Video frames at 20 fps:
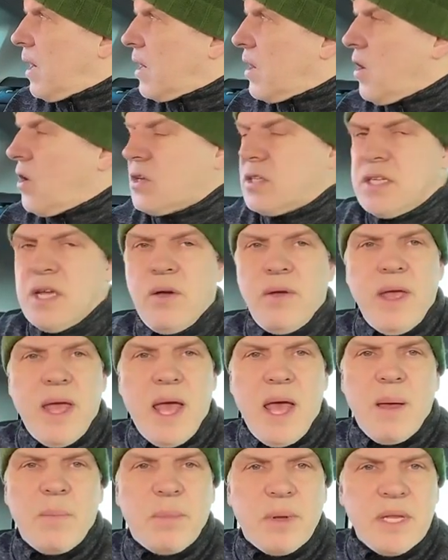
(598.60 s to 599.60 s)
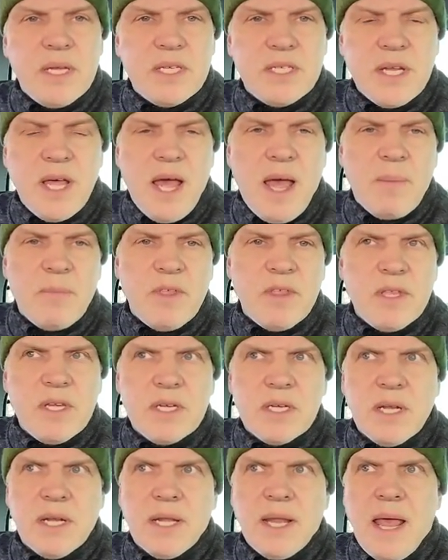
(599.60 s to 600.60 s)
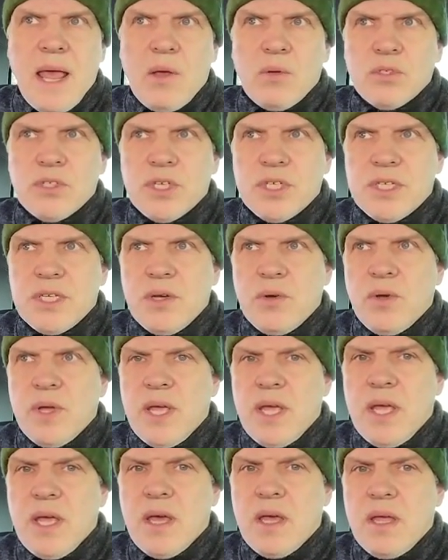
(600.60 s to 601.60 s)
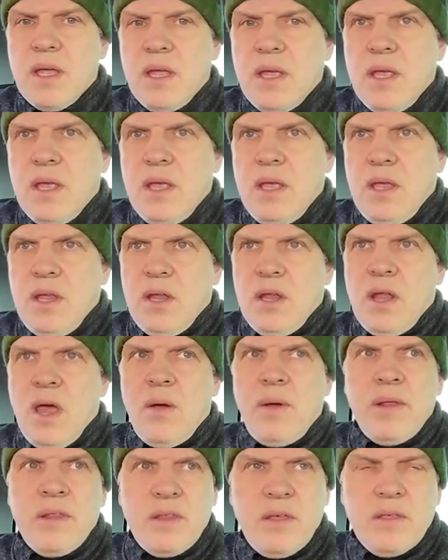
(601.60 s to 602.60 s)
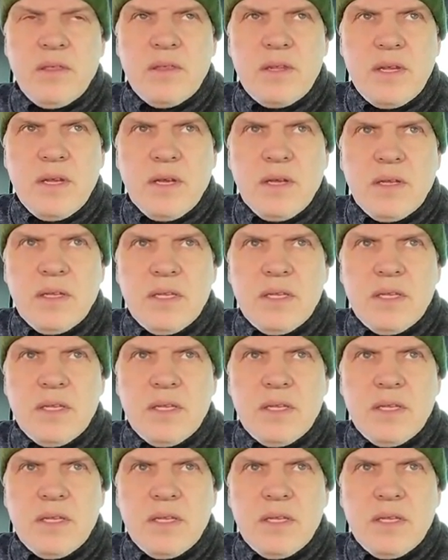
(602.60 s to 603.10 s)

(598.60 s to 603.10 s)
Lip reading: can't tell you how pleased I am that these little owls are still here. Knowing that the